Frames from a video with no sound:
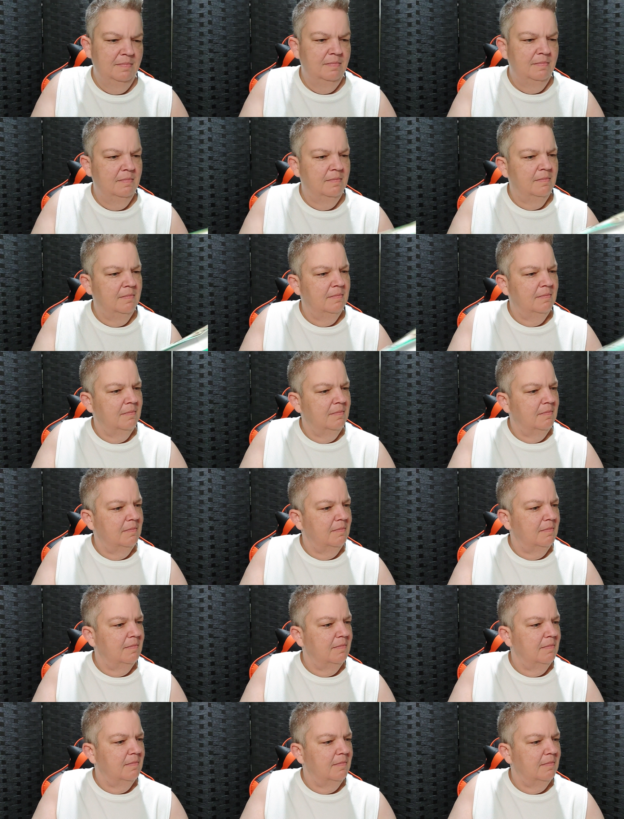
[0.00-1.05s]

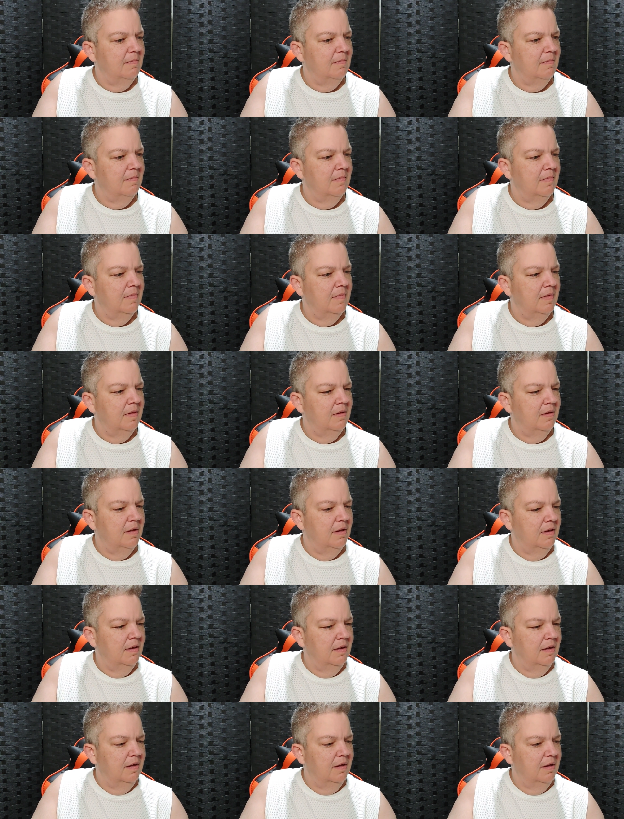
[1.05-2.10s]
Nothing is said.